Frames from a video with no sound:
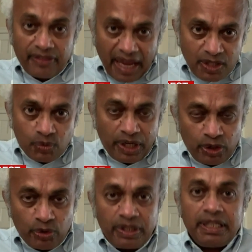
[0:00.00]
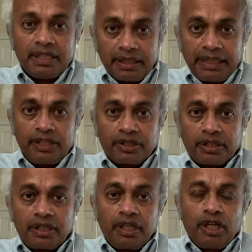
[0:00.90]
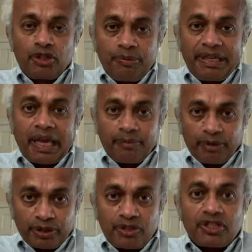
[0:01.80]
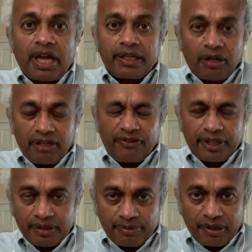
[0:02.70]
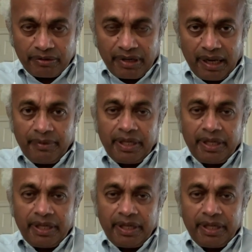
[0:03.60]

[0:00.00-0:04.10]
that's when you need a leader to be able to sign off on the program.